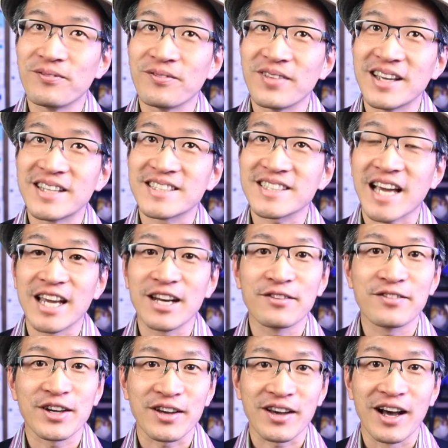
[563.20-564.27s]
it's kind
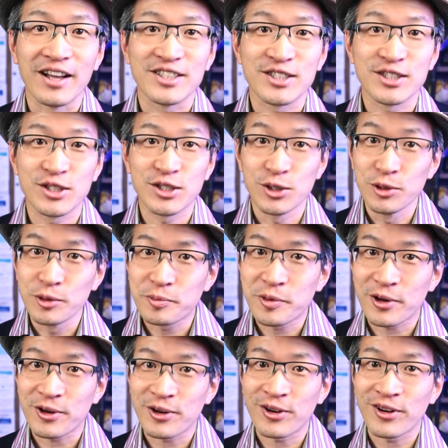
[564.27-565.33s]
of a, a
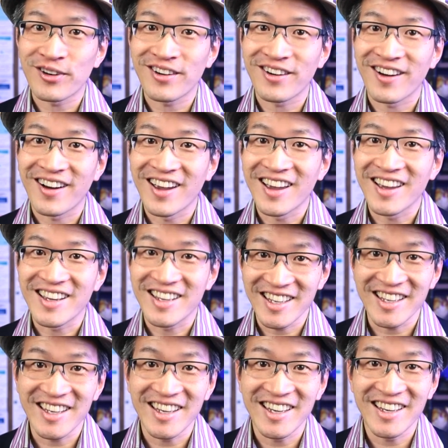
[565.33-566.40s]
super
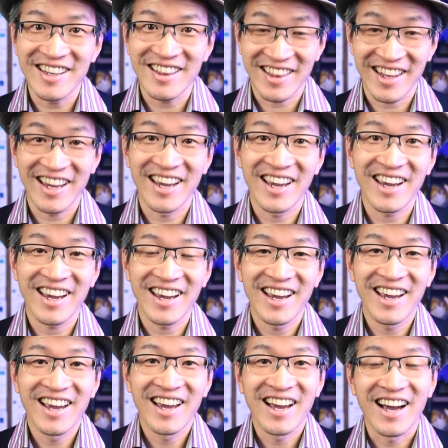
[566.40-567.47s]
geeky thing.
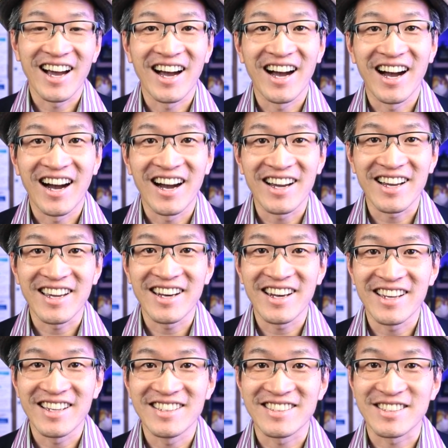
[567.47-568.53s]
Uh, it
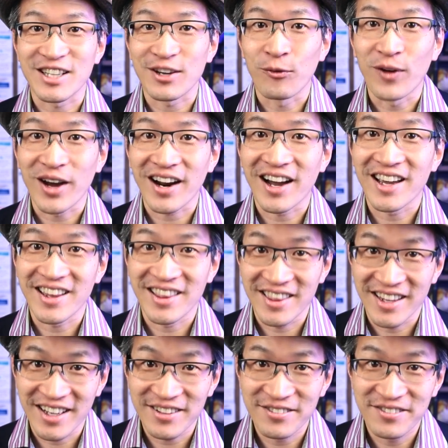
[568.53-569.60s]
is what I
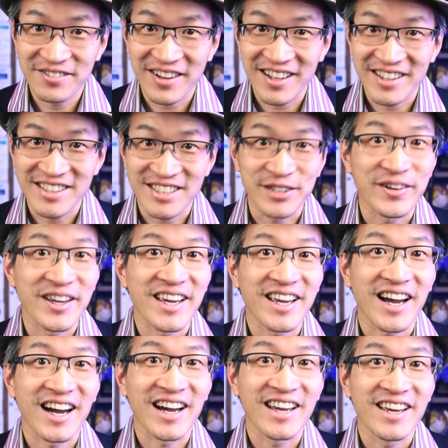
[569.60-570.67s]
love doing.
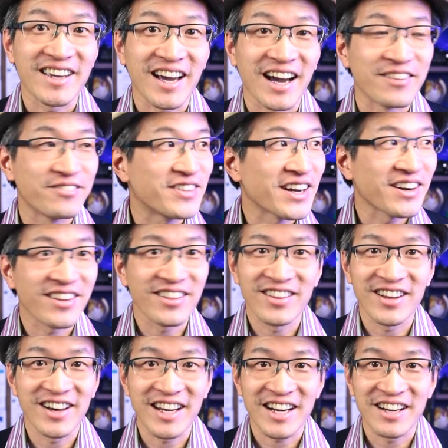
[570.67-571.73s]
I, I've done a
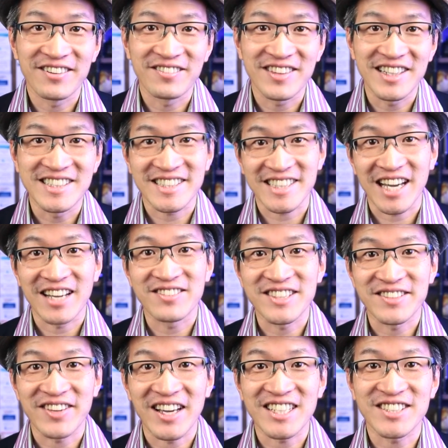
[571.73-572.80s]
lot of these types
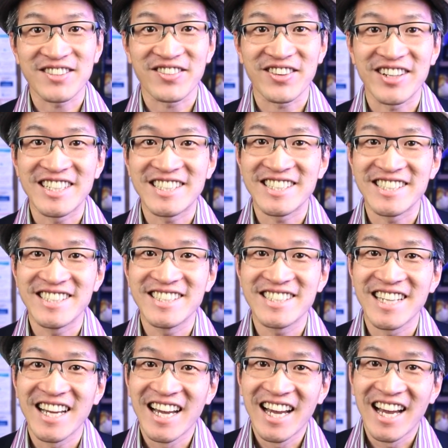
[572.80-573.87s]
of
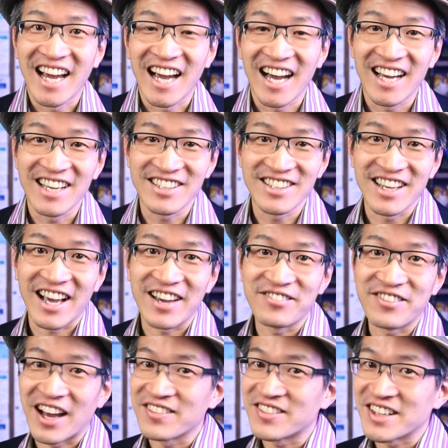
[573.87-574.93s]
explorations uh, I've,
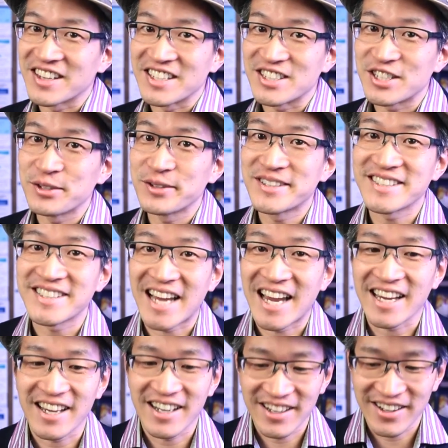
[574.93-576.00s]
I've done this huge
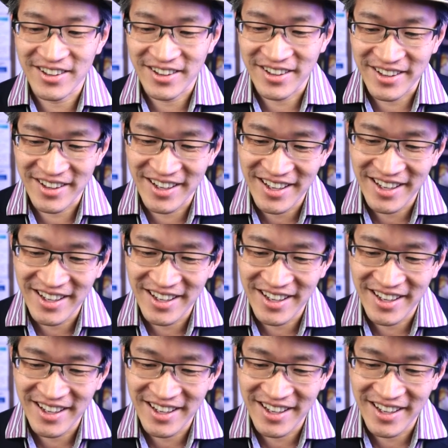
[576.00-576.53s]
saga on